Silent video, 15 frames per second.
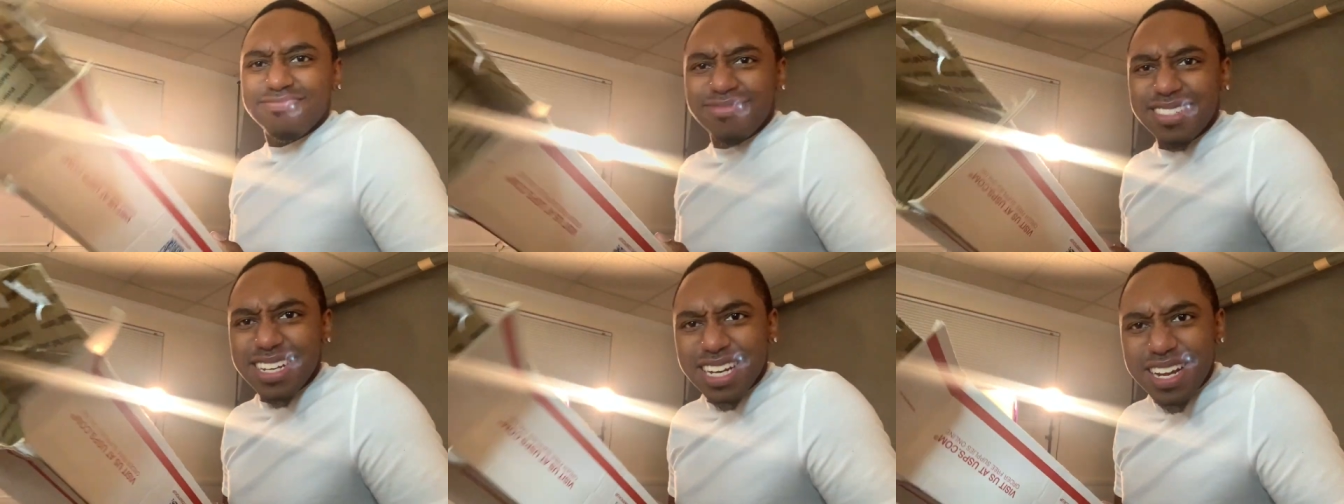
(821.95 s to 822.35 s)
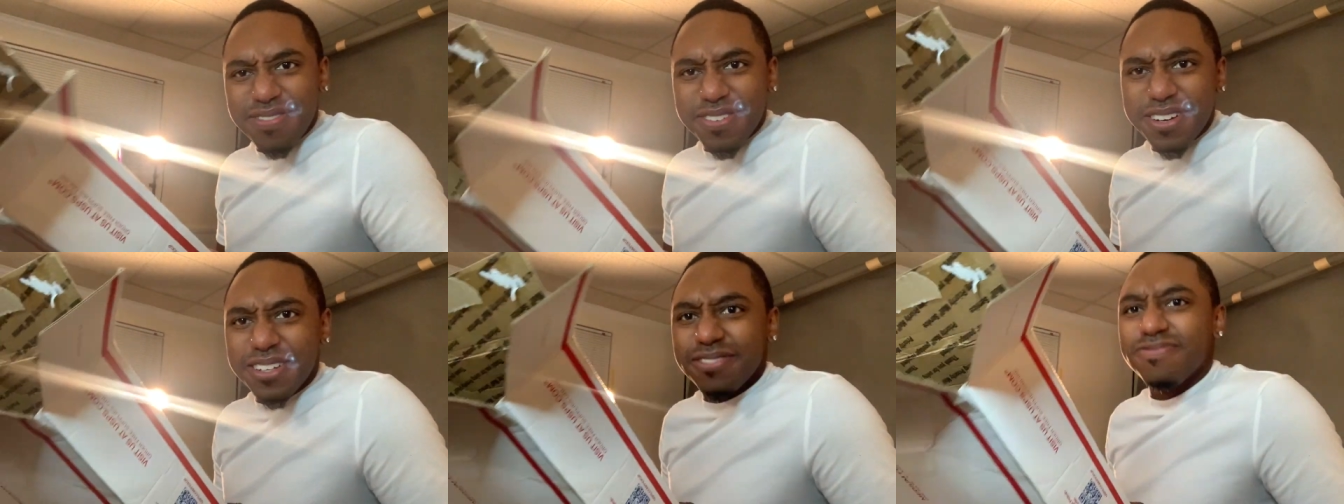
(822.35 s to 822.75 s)

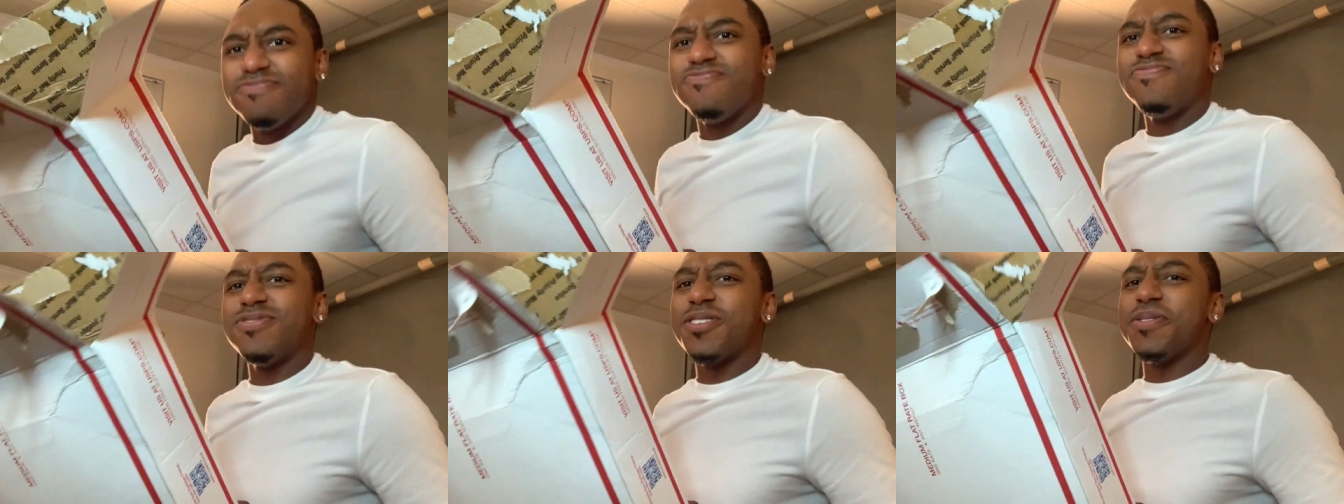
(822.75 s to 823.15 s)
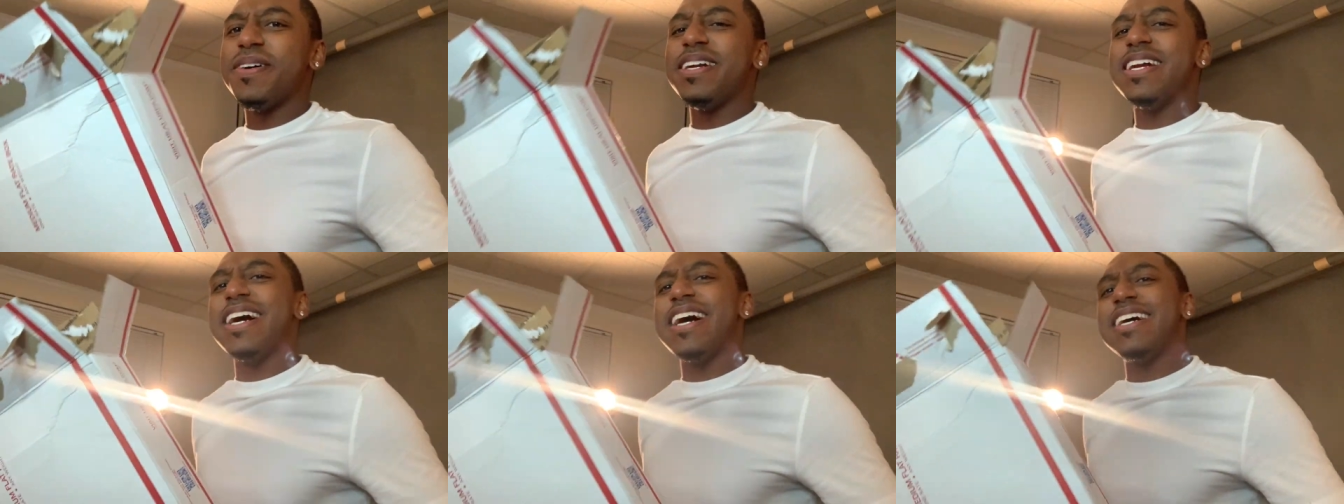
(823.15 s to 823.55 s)
delivered and
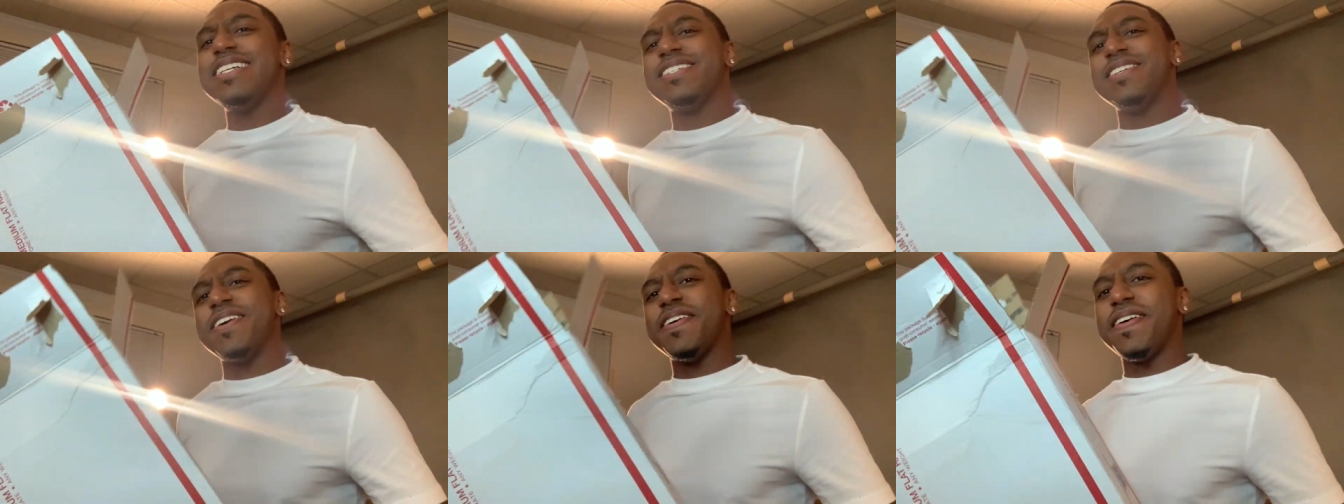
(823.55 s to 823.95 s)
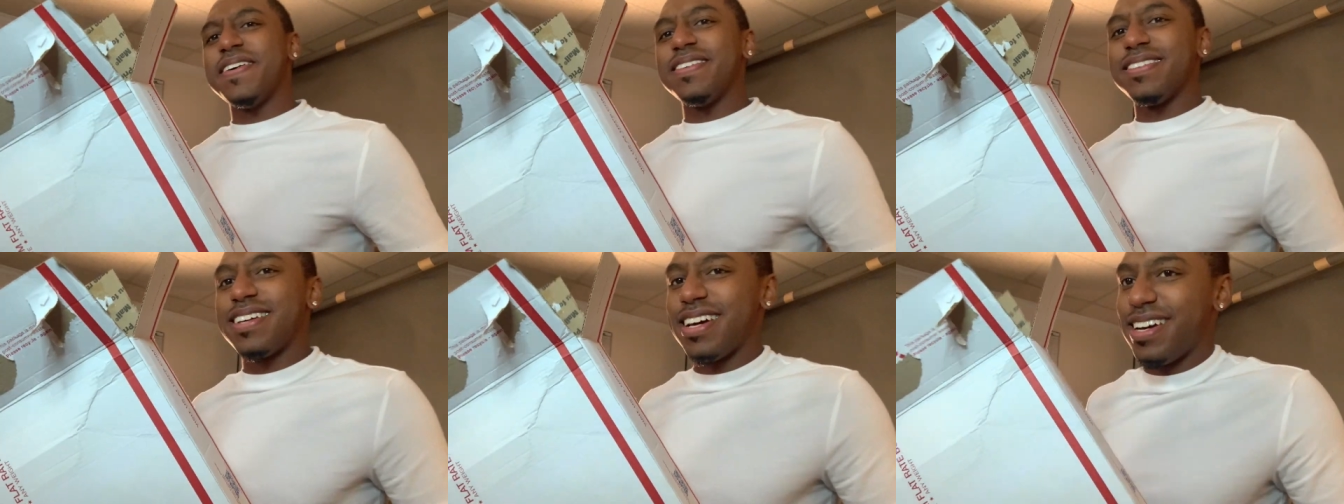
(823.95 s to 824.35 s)
whatnot. So I
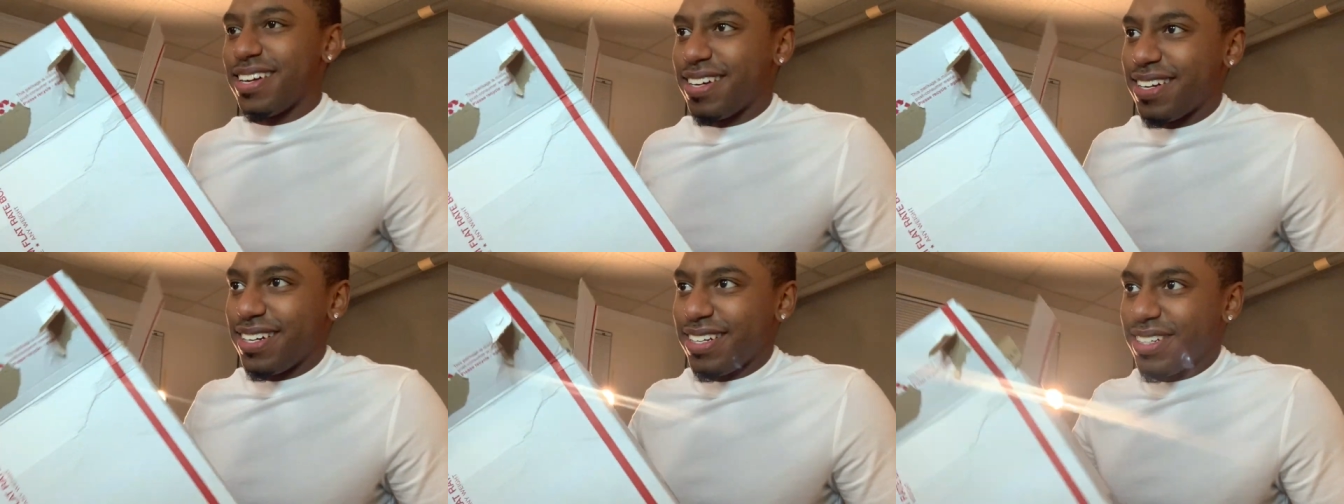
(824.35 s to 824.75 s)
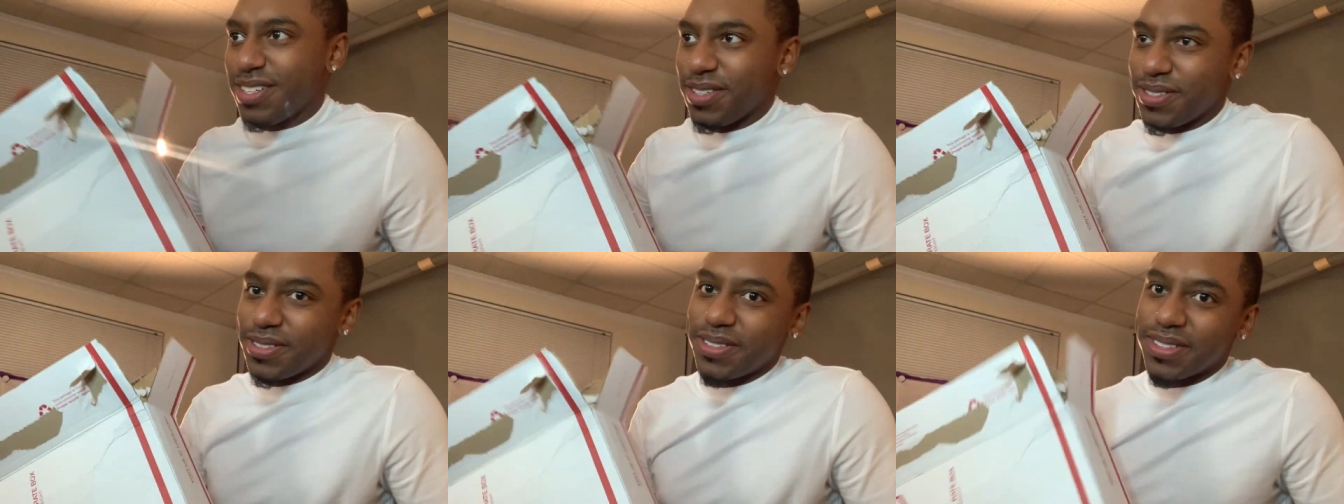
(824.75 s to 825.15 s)
was like, all right, cool.